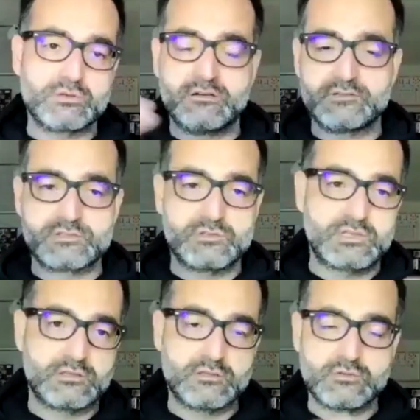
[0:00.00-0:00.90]
levels you
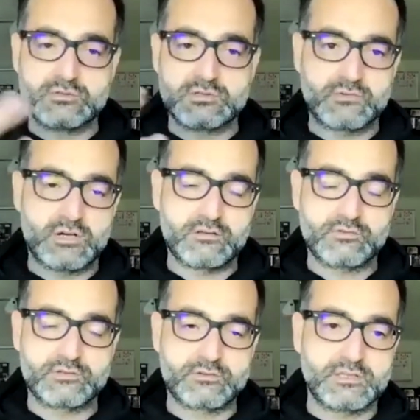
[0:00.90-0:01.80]
can use and a variety of
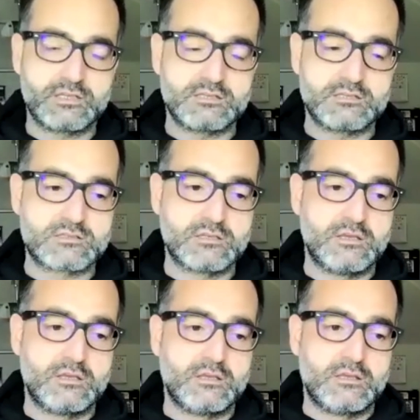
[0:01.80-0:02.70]
other things,
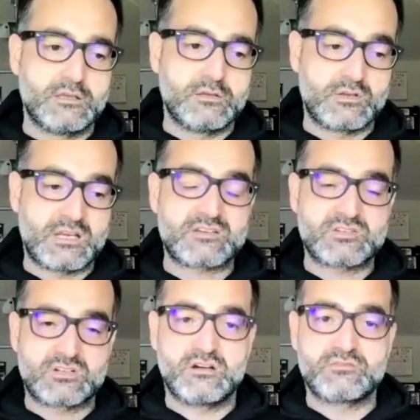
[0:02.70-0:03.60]
you can
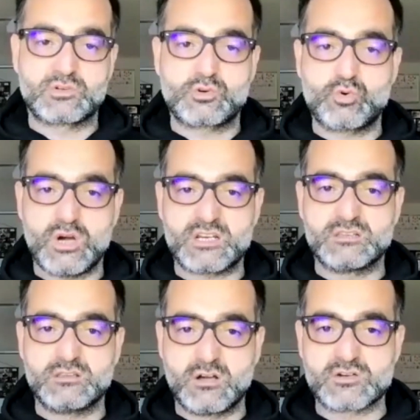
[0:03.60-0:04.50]
actually cover quite a
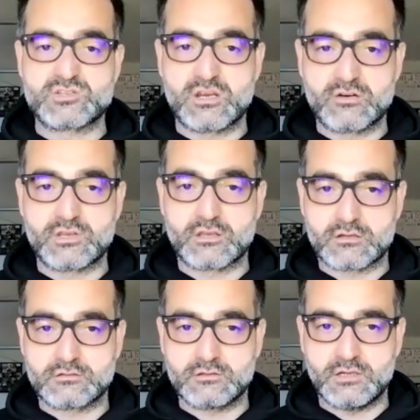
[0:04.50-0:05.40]
large area
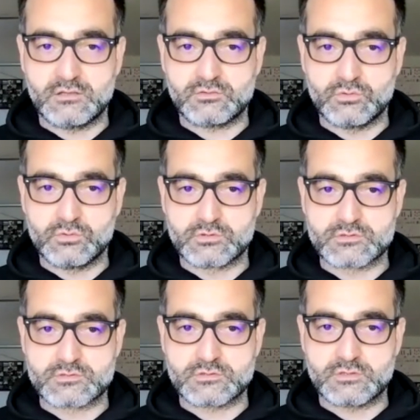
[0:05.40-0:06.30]

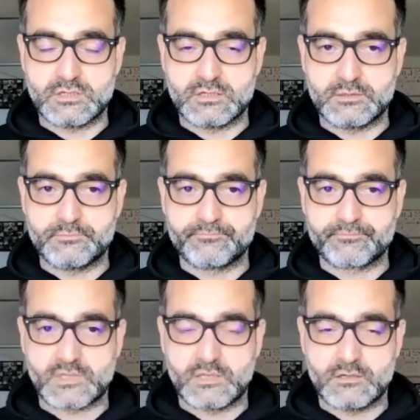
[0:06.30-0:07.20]
outdoors
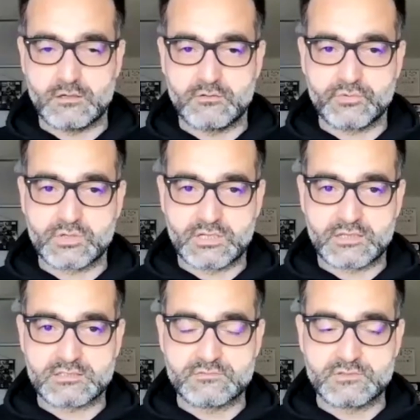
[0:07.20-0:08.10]
for
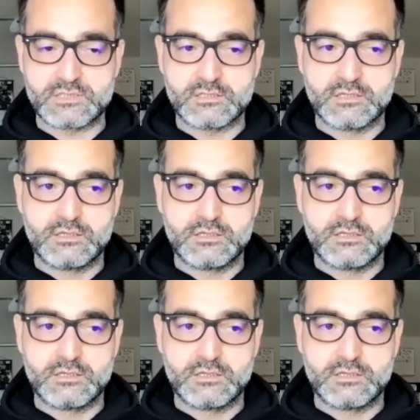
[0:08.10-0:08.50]
connectivity.